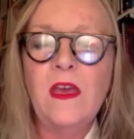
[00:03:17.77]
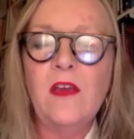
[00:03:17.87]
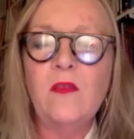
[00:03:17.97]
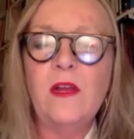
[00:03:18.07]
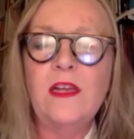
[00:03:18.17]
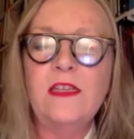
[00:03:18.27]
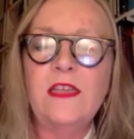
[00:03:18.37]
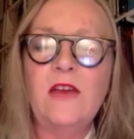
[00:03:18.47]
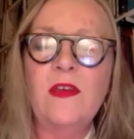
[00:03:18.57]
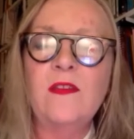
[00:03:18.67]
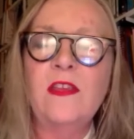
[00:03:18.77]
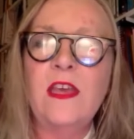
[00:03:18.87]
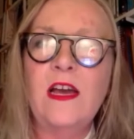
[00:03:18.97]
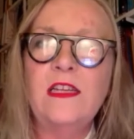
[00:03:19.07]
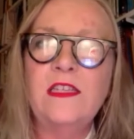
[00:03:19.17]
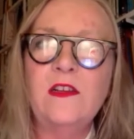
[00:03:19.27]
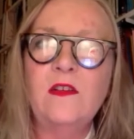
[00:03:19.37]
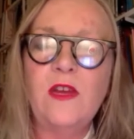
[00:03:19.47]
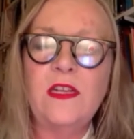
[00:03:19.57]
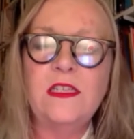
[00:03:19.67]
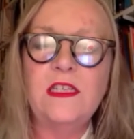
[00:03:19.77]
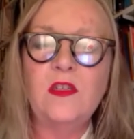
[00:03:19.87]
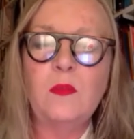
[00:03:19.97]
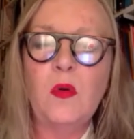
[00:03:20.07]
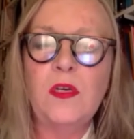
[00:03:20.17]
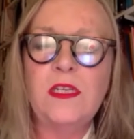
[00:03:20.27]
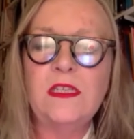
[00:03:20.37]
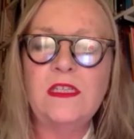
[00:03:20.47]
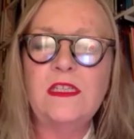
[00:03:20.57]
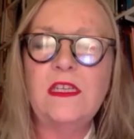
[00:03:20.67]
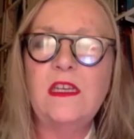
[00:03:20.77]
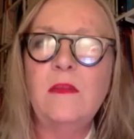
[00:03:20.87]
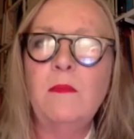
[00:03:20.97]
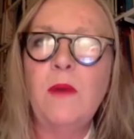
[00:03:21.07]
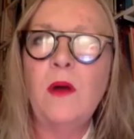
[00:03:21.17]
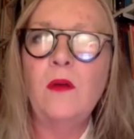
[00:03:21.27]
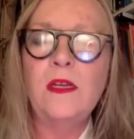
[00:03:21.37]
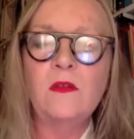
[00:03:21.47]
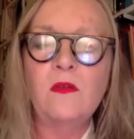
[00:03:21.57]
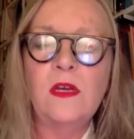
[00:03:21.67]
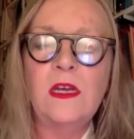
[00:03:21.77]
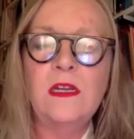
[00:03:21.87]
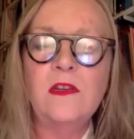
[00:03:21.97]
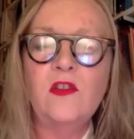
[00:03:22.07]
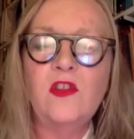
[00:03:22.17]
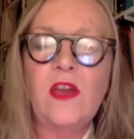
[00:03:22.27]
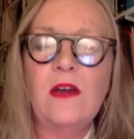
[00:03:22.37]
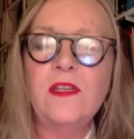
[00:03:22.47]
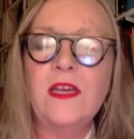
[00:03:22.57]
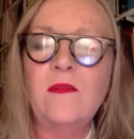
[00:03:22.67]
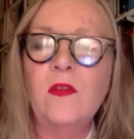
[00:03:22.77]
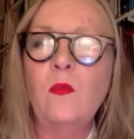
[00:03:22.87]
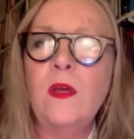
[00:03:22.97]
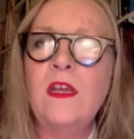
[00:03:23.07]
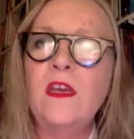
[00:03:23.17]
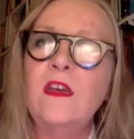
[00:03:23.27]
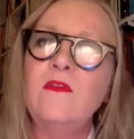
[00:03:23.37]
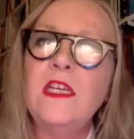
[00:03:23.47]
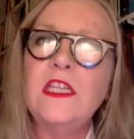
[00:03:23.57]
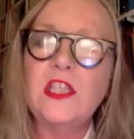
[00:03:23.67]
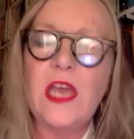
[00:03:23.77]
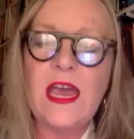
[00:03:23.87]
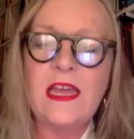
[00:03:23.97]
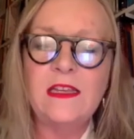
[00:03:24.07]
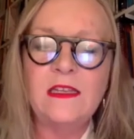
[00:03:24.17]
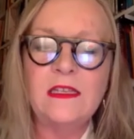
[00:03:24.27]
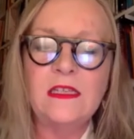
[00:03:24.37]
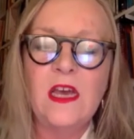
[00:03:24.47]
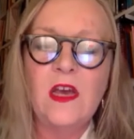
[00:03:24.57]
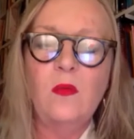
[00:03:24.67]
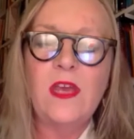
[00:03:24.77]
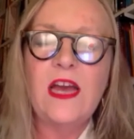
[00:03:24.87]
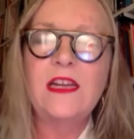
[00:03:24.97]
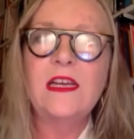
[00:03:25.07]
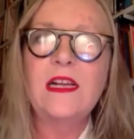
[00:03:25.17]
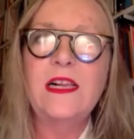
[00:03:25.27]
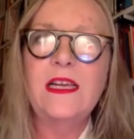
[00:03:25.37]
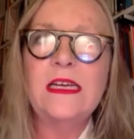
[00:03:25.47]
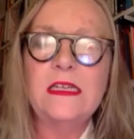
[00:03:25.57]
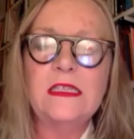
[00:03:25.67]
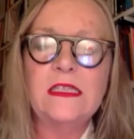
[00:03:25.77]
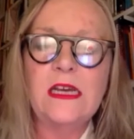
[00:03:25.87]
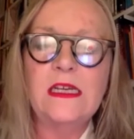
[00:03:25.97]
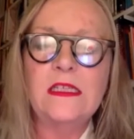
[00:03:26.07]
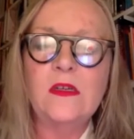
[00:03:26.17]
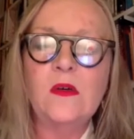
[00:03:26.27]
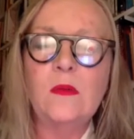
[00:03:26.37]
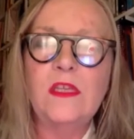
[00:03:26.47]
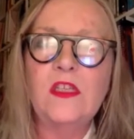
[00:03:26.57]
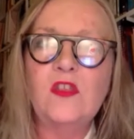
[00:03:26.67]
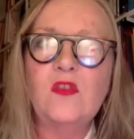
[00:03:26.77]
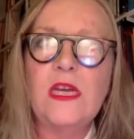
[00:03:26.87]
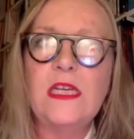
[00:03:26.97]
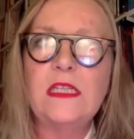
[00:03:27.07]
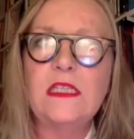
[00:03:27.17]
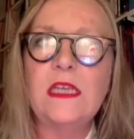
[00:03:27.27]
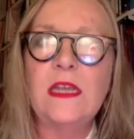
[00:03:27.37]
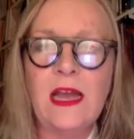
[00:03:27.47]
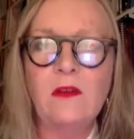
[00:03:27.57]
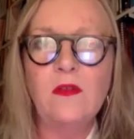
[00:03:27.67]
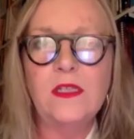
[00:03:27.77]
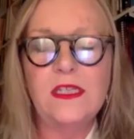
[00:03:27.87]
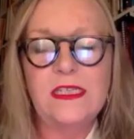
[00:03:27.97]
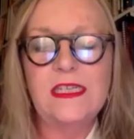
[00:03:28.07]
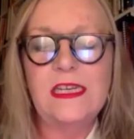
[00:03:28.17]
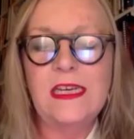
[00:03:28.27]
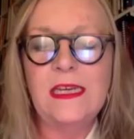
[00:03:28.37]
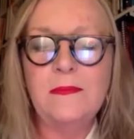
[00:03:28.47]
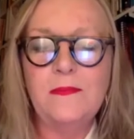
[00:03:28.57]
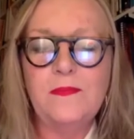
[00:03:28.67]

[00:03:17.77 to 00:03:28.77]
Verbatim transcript: as well as having the ideal vantage point to see the bowling green and shout down the winner of each end. We had a clear sight up the straits and out to sea.